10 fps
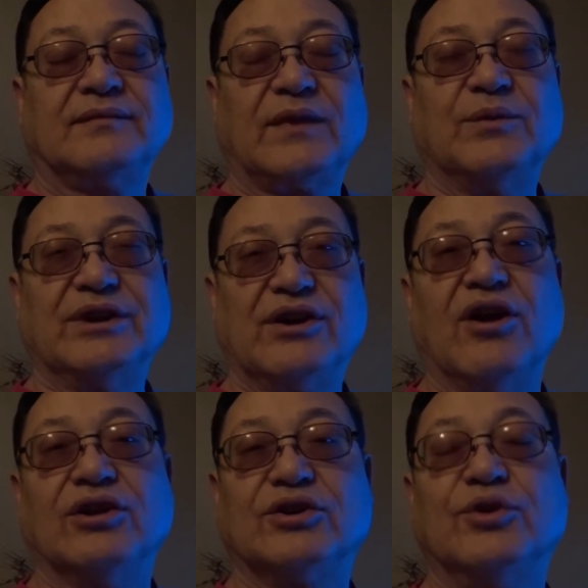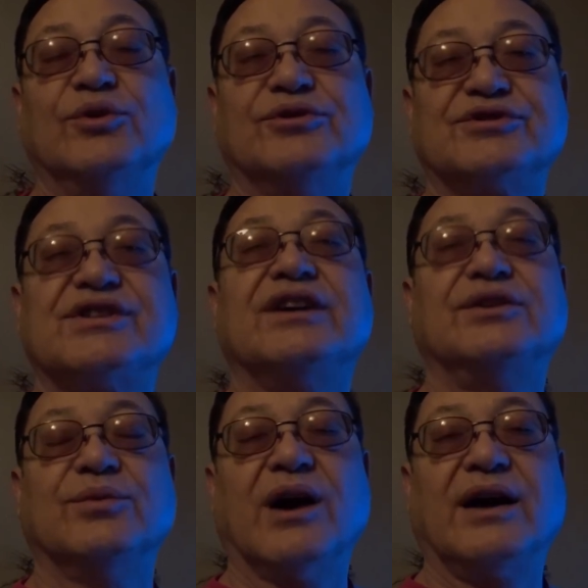what do you call it, coolers that
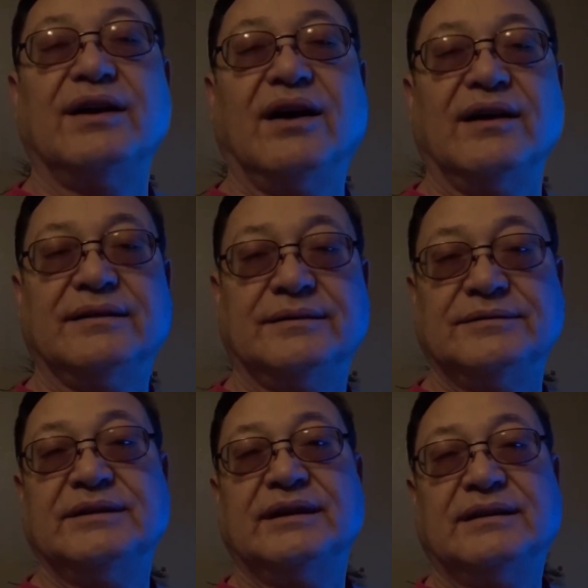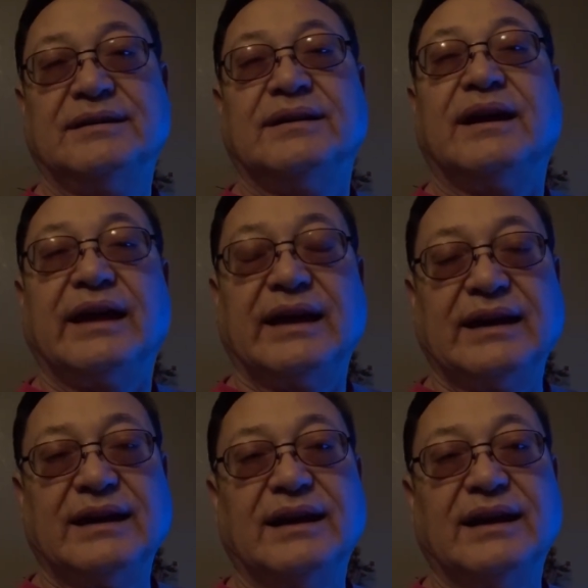you ride on, and